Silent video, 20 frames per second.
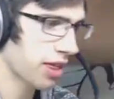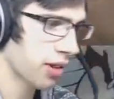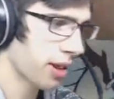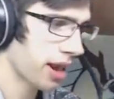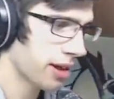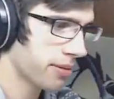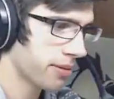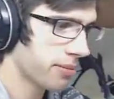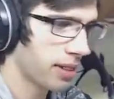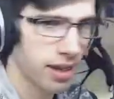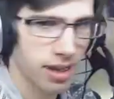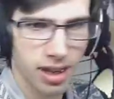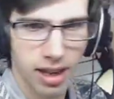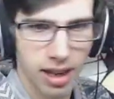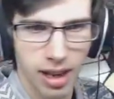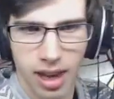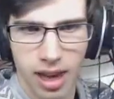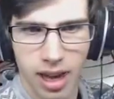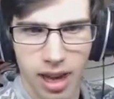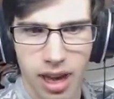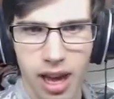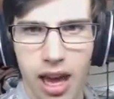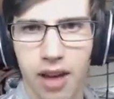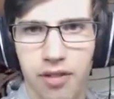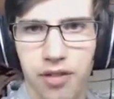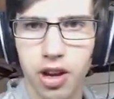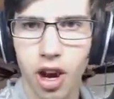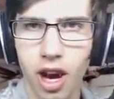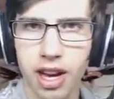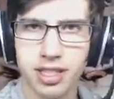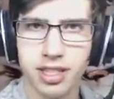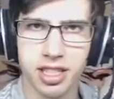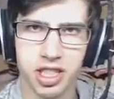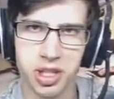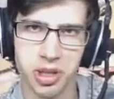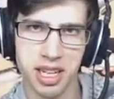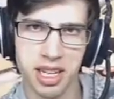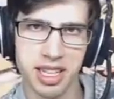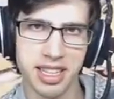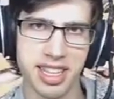But either way, if you guys
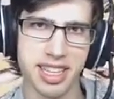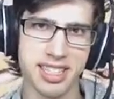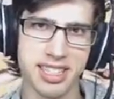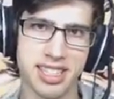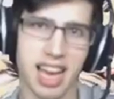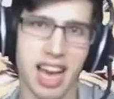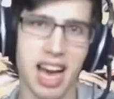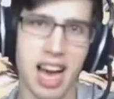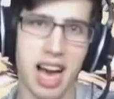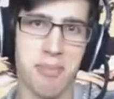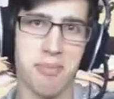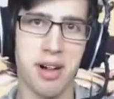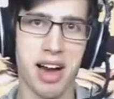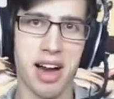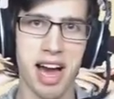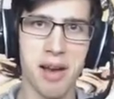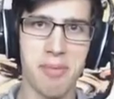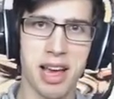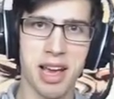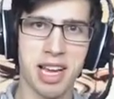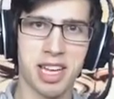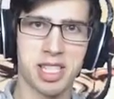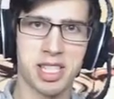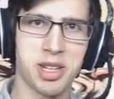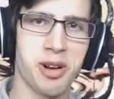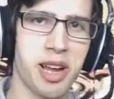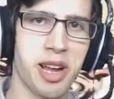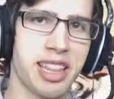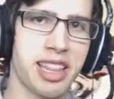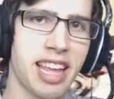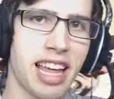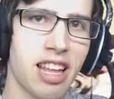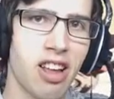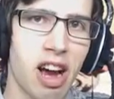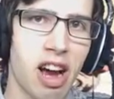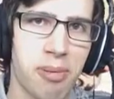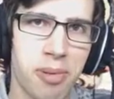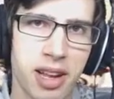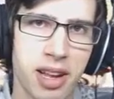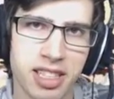enjoyed this part, make sure to hit that
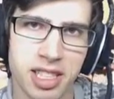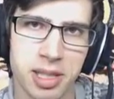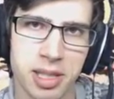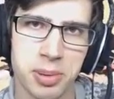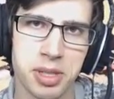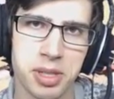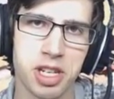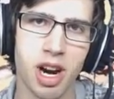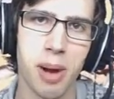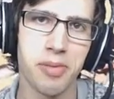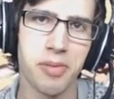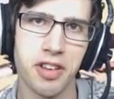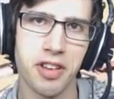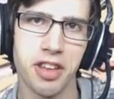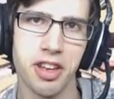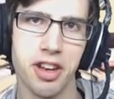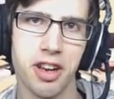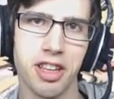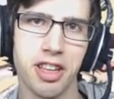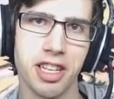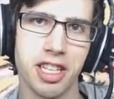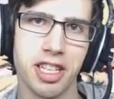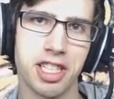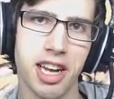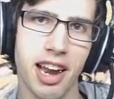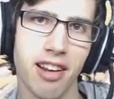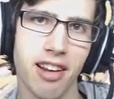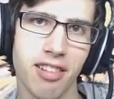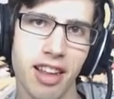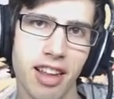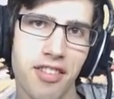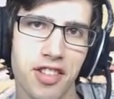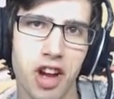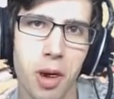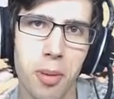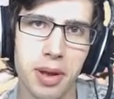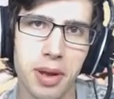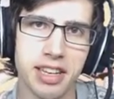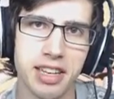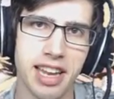like button, subscribe if you're new to the channel, leave a
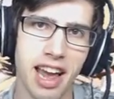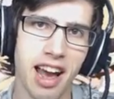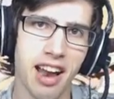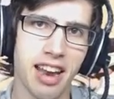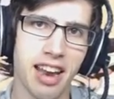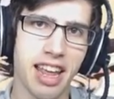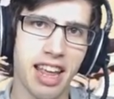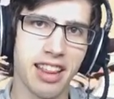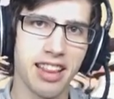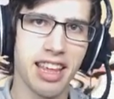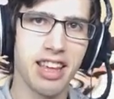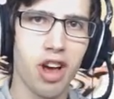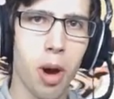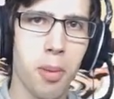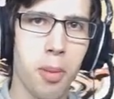comment down in